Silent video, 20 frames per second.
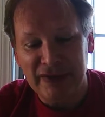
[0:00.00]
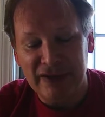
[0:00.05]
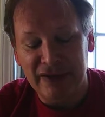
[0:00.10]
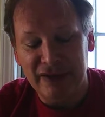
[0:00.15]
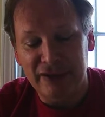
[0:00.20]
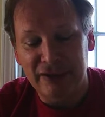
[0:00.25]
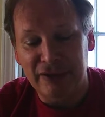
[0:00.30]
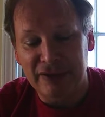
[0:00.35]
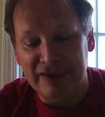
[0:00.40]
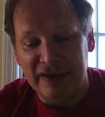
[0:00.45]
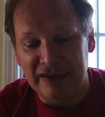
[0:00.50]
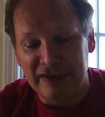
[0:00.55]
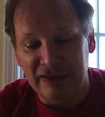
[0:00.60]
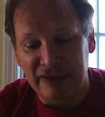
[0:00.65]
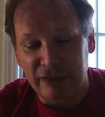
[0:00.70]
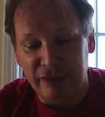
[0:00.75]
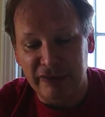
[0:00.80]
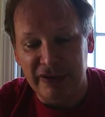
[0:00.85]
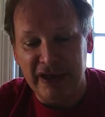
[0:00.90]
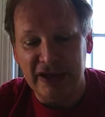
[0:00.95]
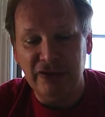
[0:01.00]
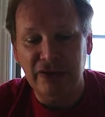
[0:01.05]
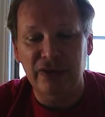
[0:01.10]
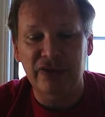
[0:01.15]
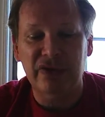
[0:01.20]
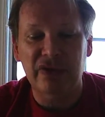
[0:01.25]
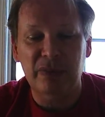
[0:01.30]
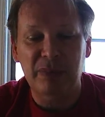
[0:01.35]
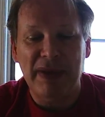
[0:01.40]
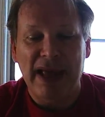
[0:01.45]
Looked into his credentials,
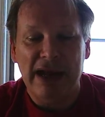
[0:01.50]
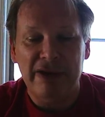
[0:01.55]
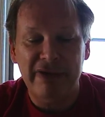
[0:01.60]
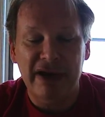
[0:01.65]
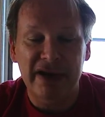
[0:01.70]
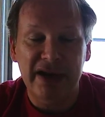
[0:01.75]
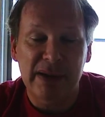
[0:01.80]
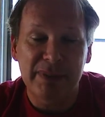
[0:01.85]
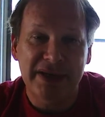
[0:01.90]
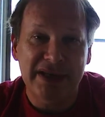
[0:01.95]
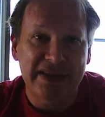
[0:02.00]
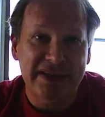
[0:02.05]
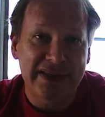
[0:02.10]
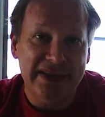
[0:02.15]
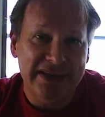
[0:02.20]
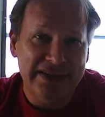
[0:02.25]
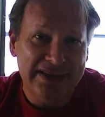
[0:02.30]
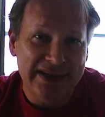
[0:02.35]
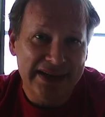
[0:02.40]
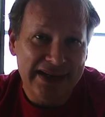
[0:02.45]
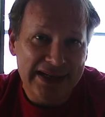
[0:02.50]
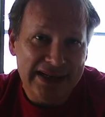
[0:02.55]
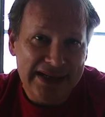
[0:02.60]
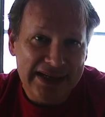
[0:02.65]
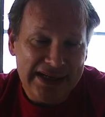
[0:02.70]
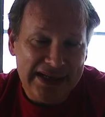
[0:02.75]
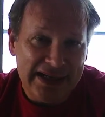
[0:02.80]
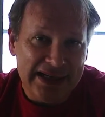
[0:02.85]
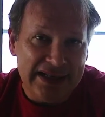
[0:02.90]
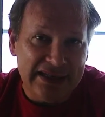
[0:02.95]
his background, how many interviews
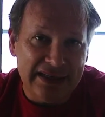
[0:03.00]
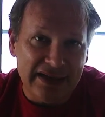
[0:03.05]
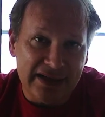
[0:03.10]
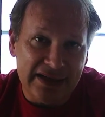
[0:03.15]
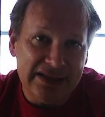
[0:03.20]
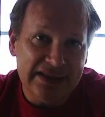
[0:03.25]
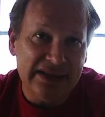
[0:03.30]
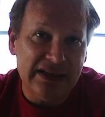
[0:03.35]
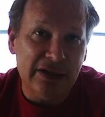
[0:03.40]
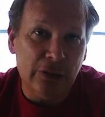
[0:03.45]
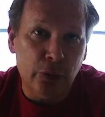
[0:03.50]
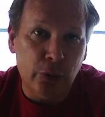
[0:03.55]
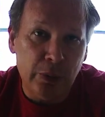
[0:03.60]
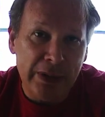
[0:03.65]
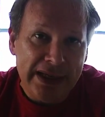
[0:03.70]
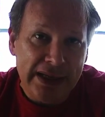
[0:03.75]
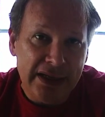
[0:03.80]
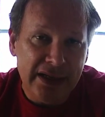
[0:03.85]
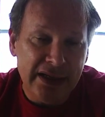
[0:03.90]
he does a week.